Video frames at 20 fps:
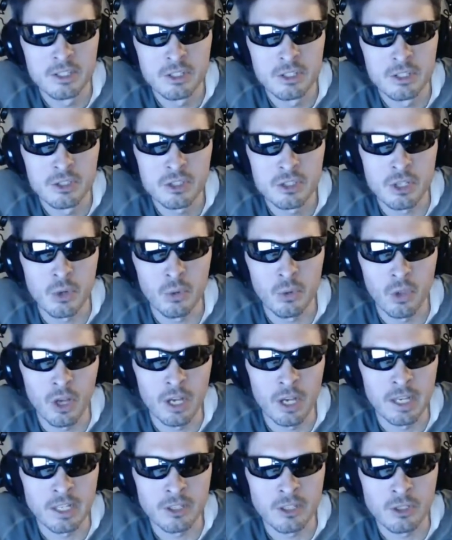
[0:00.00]
So
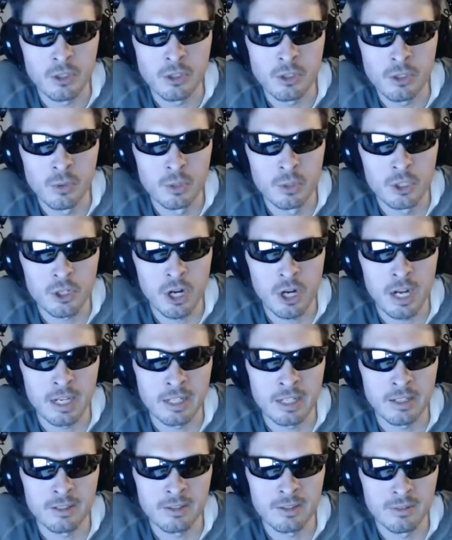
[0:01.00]
like you were
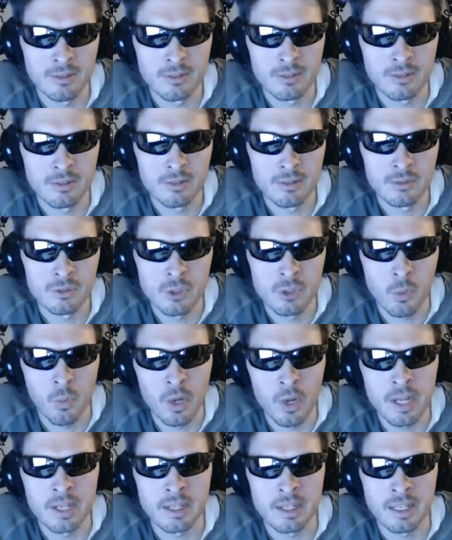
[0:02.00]
trying to
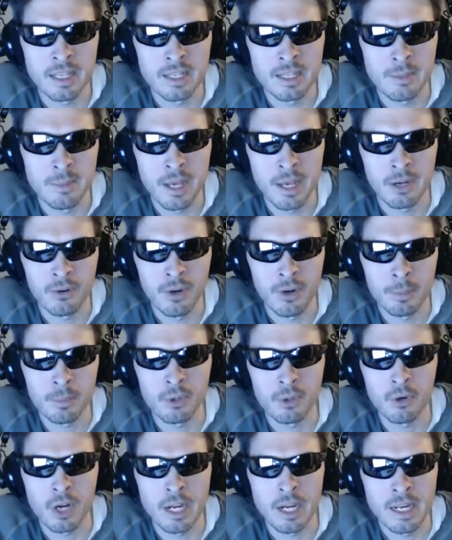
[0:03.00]
win to get the better
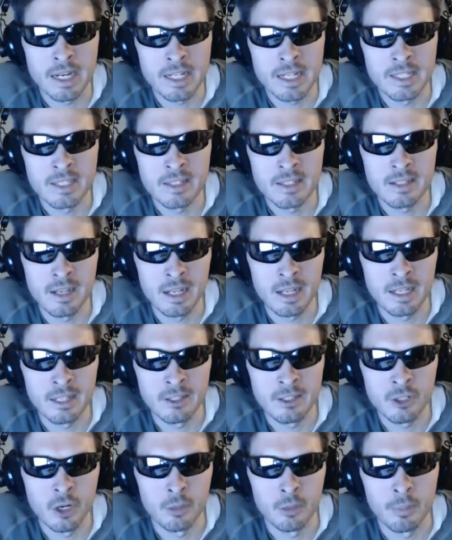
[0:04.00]
upgrades, and
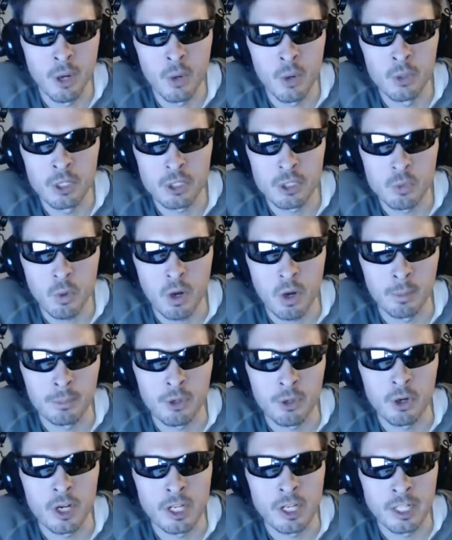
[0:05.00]
your opponents were
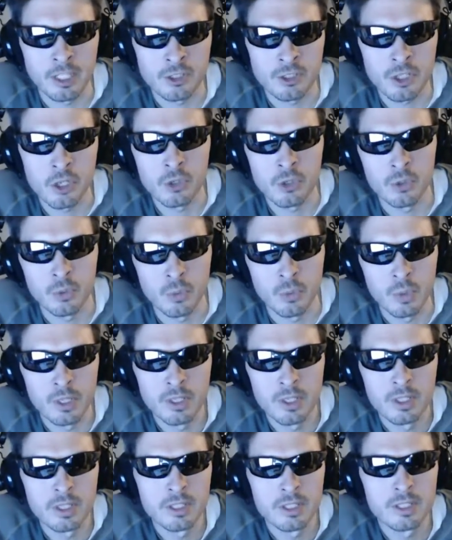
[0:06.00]
upgrading too.
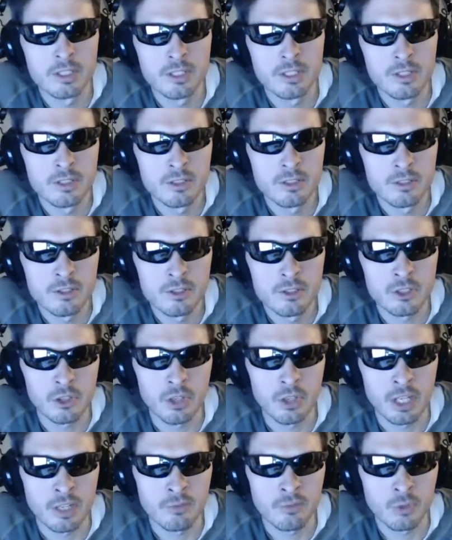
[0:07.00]
So
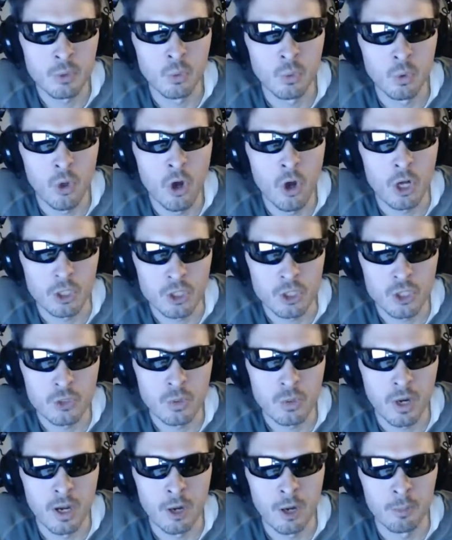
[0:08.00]
like if you lost, you
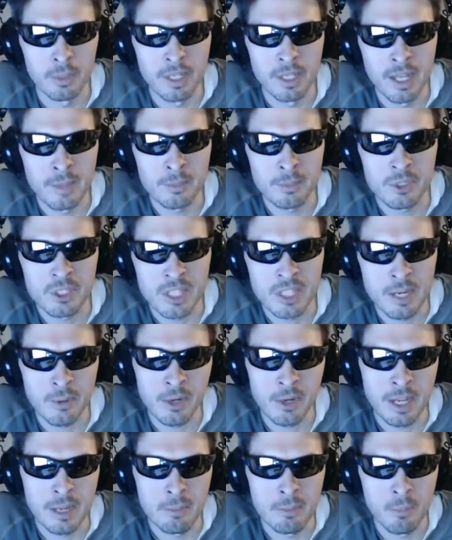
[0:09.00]
were helping them because they were
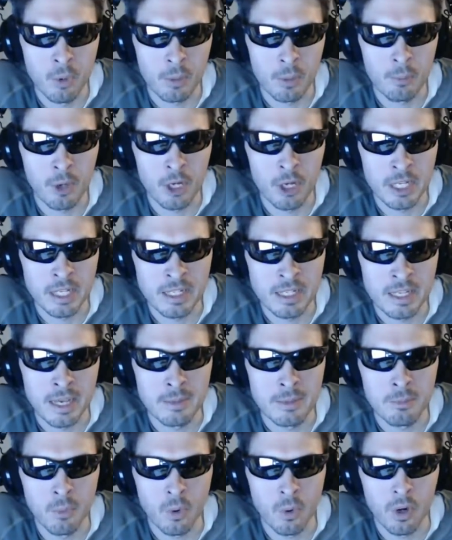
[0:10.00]
getting more money and
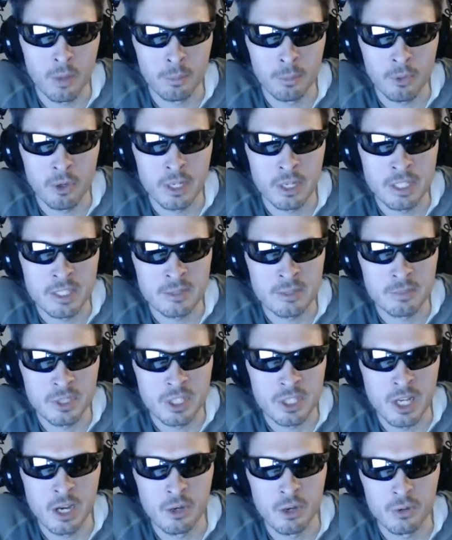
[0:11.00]
getting more upgrades
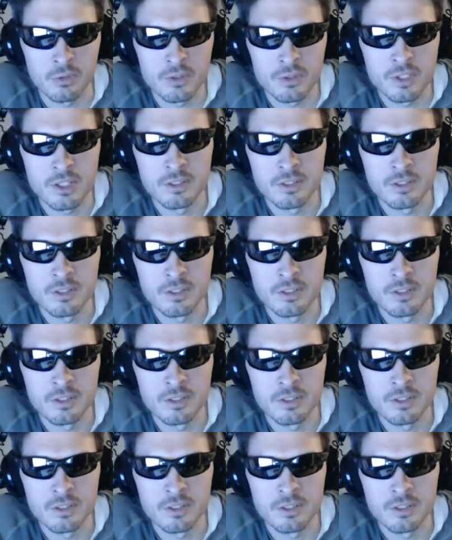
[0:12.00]
themselves.